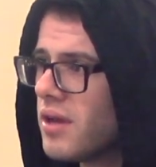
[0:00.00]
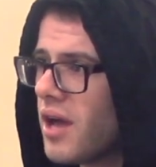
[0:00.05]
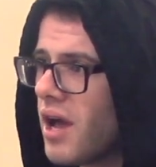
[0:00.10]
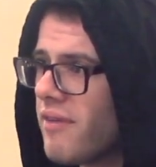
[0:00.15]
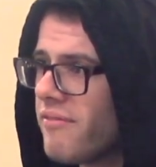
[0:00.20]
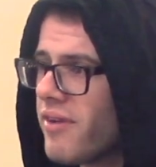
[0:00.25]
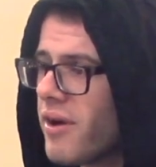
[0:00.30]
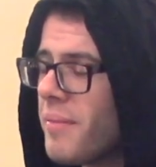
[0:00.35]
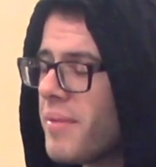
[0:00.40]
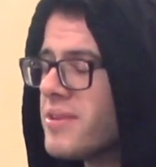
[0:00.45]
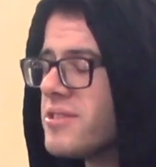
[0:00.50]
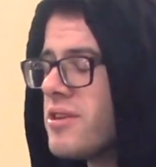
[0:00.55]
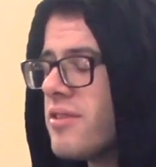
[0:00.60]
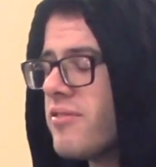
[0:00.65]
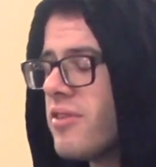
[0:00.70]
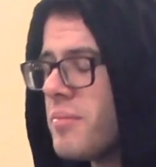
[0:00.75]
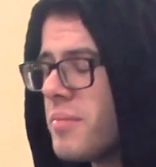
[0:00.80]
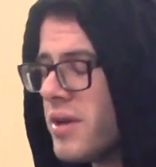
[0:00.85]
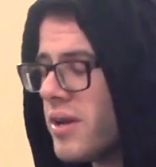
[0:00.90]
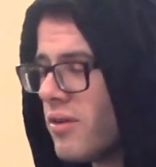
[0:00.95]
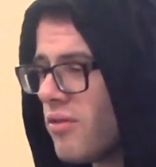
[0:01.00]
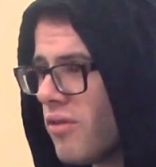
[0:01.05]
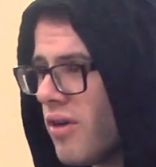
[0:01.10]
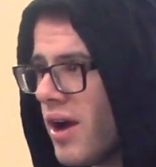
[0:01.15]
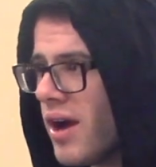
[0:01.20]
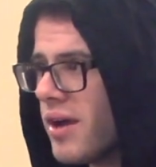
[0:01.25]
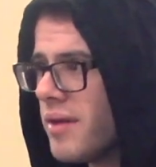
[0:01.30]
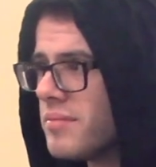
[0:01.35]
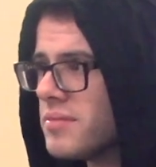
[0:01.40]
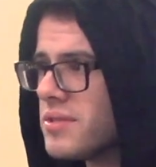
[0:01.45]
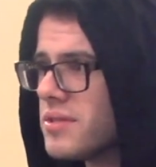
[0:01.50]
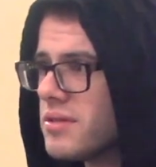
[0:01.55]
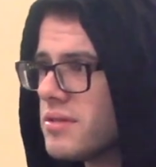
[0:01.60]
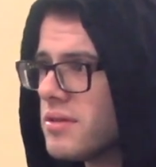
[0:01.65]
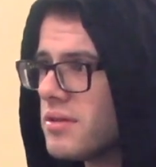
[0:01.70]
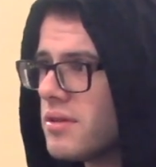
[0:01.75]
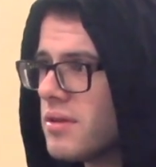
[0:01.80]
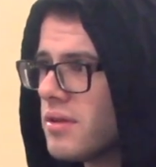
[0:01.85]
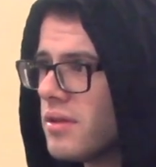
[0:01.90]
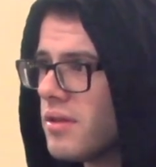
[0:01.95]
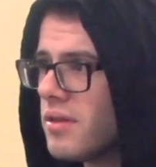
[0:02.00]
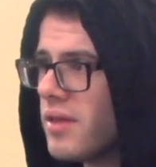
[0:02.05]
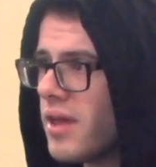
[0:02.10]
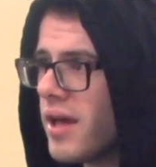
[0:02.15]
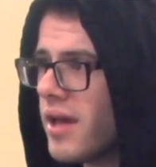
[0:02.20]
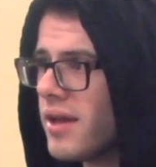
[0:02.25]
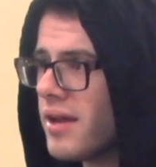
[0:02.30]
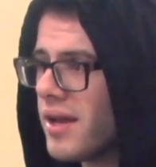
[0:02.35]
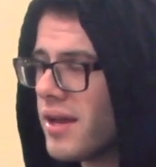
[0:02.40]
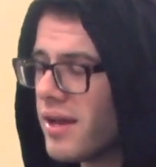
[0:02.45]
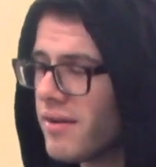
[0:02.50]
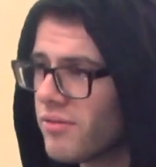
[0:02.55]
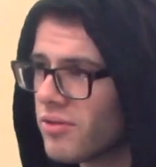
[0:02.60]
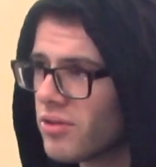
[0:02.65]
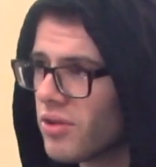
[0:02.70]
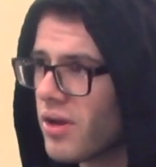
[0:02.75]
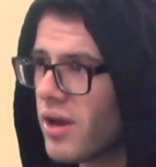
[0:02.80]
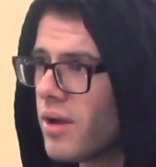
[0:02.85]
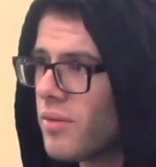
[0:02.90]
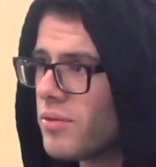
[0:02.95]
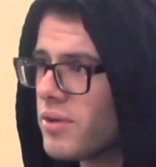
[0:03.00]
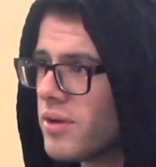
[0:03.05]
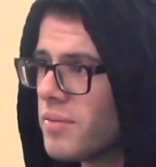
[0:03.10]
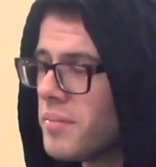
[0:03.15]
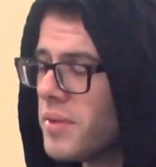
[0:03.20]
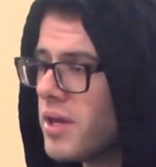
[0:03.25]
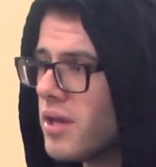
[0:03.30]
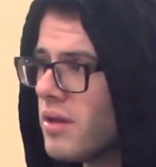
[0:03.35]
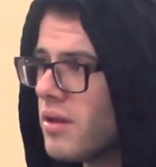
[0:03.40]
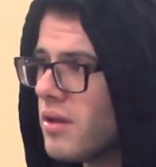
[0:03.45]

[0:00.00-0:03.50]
I found myself committing crimes that I never thought I would commit.